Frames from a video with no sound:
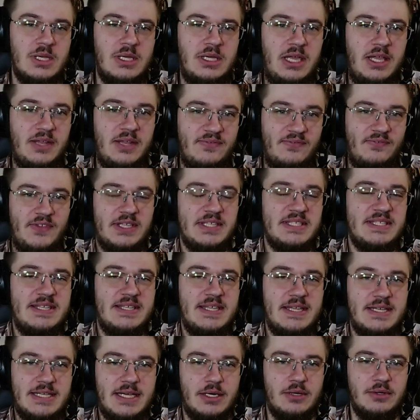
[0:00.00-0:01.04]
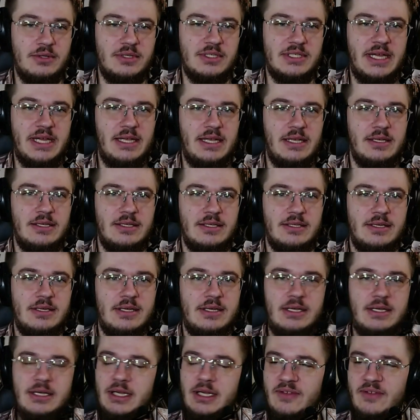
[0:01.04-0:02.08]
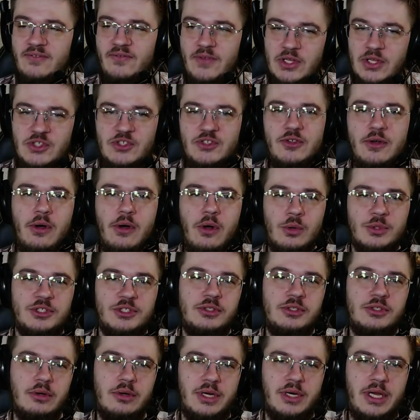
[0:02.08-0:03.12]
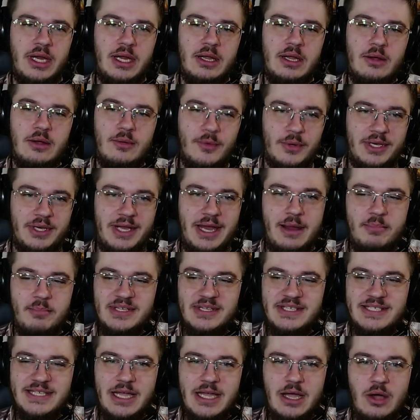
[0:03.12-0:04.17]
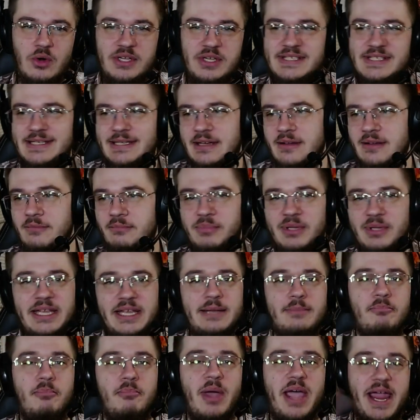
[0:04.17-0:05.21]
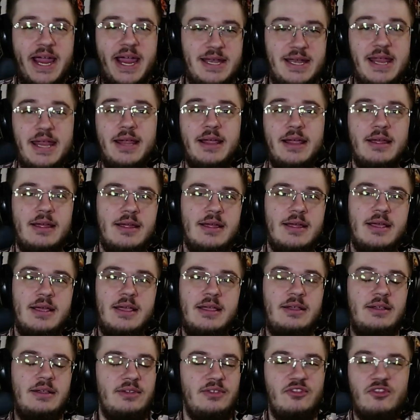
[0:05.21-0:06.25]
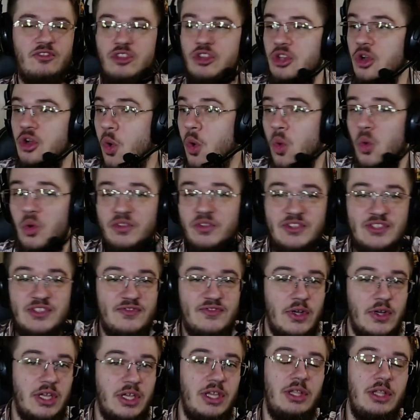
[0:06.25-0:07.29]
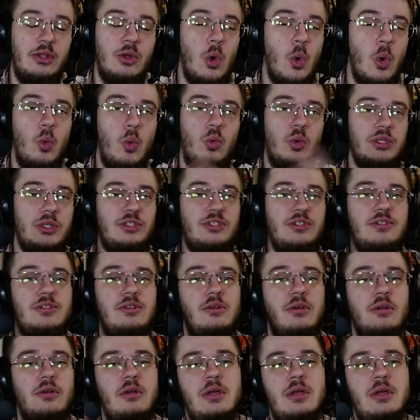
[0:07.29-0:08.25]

It fits the Attack on Titan. It fits the whole story. What happens now is a complete panic. No one's fucking knowing what to do.